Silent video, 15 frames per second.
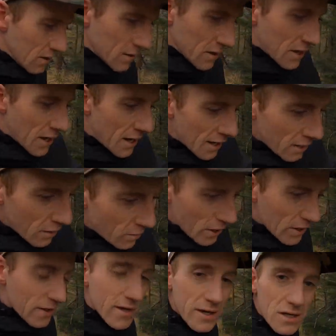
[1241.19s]
The
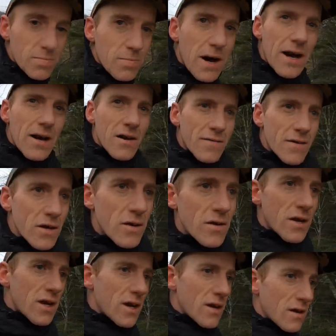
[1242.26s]
tranquility is part of
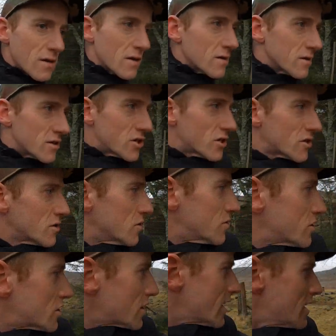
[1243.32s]
it out here. There's just
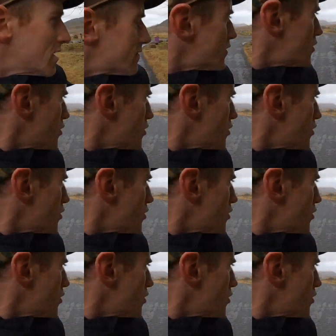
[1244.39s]
no sign of